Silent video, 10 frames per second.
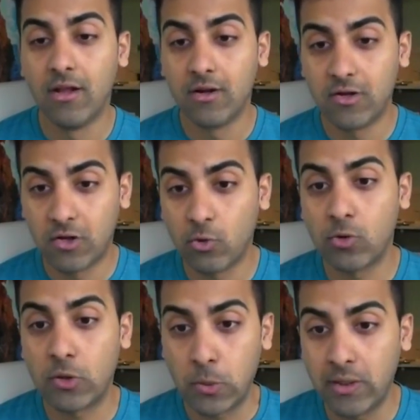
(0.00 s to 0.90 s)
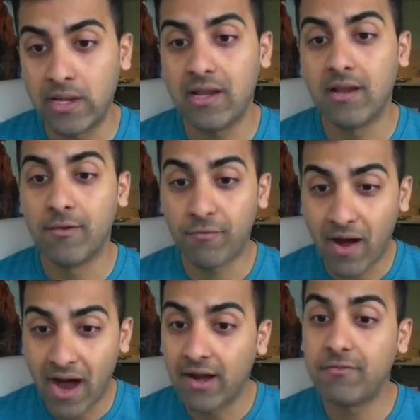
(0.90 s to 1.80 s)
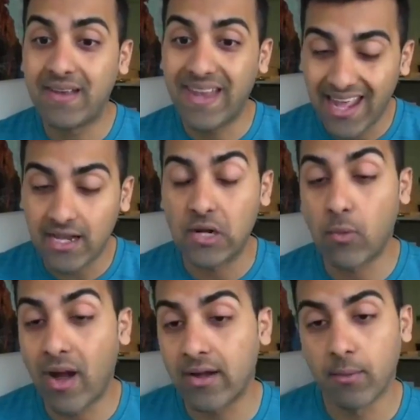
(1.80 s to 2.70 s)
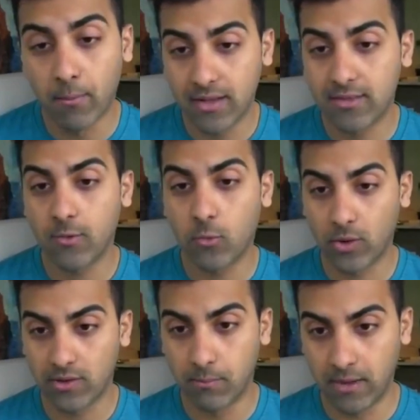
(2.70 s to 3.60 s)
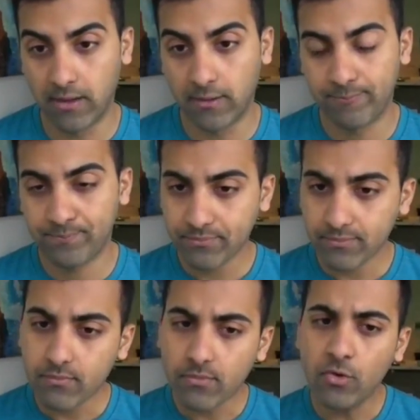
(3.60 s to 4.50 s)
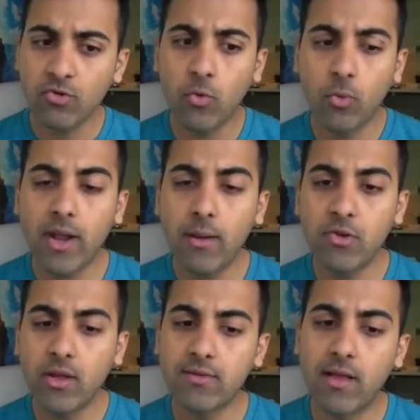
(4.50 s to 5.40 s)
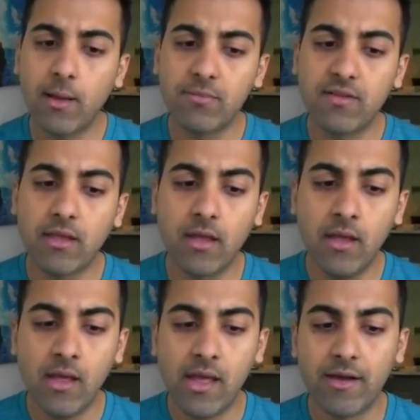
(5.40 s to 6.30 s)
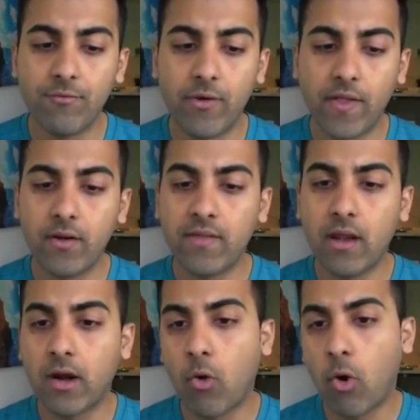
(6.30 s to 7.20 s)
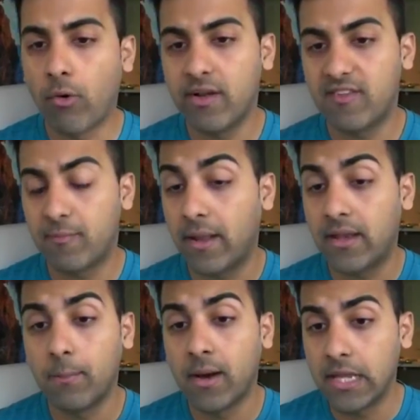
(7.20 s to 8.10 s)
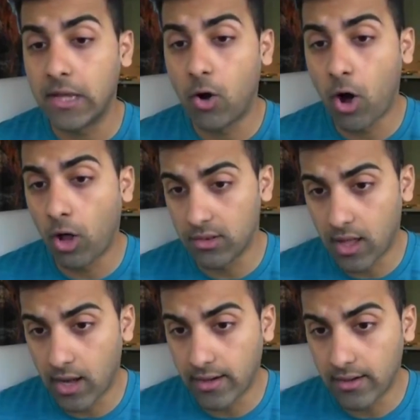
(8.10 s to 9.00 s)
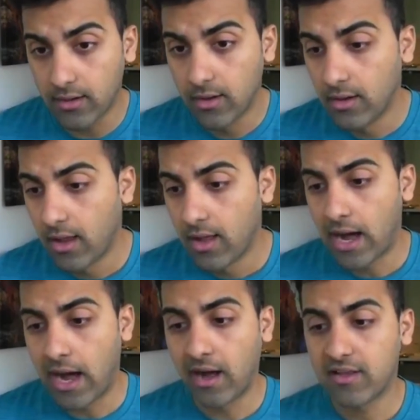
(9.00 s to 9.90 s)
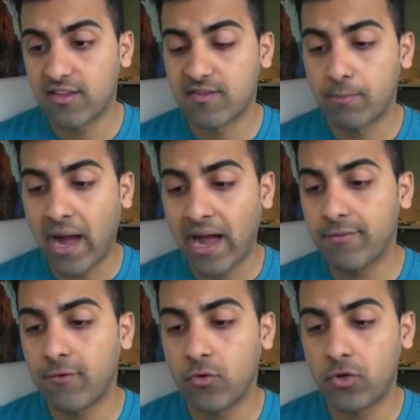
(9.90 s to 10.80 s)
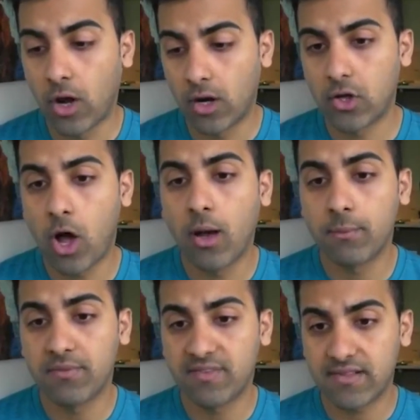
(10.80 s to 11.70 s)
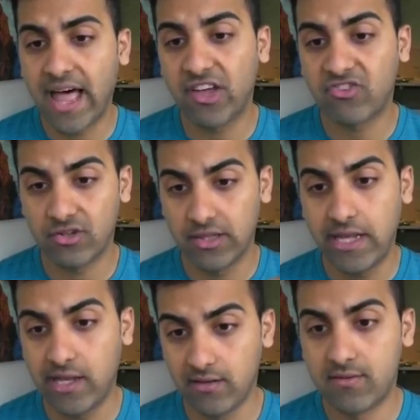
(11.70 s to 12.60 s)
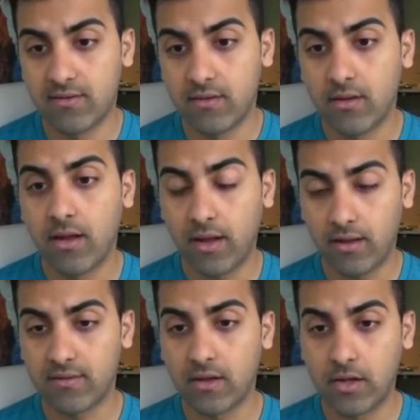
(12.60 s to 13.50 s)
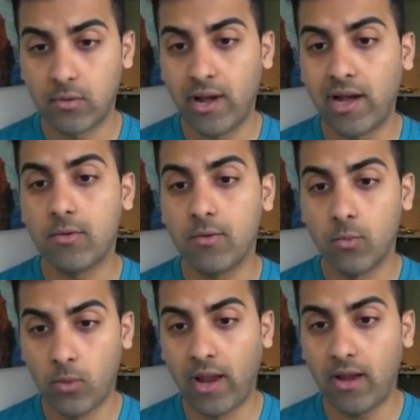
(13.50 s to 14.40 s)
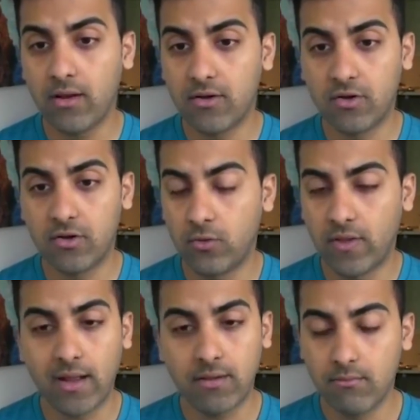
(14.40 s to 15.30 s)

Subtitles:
2, 3, 5, 10 grand a month with me. So what I'm doing is I'm seeing whether they are already spending money online. Spyfood.com/leads is a great way to do that.